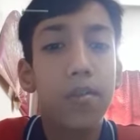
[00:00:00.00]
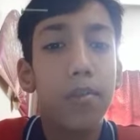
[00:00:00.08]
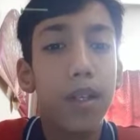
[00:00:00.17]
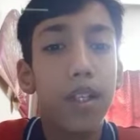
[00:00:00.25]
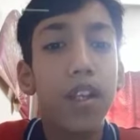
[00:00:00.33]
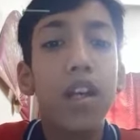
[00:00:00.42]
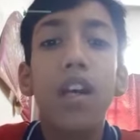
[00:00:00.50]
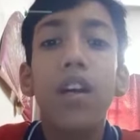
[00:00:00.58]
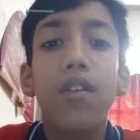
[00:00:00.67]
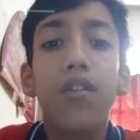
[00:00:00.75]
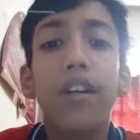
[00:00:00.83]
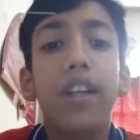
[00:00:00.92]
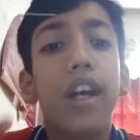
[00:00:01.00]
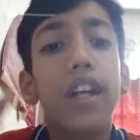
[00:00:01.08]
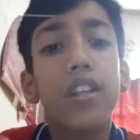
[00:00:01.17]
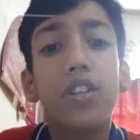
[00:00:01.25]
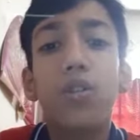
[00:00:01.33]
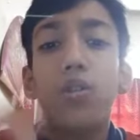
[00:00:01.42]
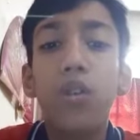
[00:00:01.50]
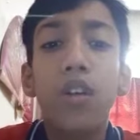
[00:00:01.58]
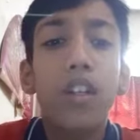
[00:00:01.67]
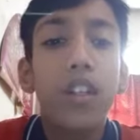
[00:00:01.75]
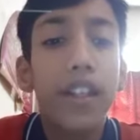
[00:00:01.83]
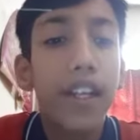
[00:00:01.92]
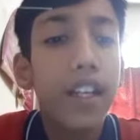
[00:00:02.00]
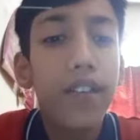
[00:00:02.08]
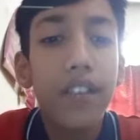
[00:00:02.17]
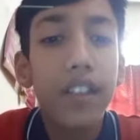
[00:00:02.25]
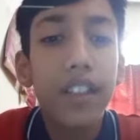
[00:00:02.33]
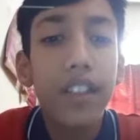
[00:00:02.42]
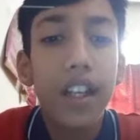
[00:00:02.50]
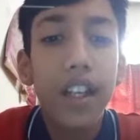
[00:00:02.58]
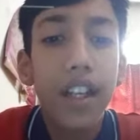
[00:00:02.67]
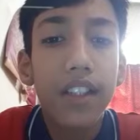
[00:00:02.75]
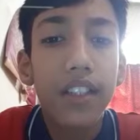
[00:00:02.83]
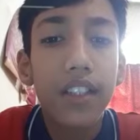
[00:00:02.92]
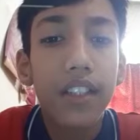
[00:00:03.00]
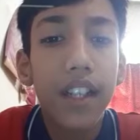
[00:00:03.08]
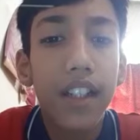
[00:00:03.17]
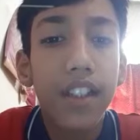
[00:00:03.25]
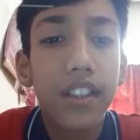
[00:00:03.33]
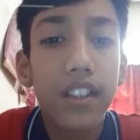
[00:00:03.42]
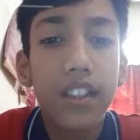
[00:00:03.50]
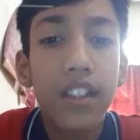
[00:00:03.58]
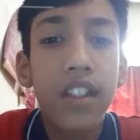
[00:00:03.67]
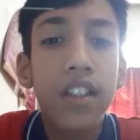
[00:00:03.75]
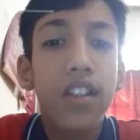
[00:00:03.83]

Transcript: But we can do daily physical exercises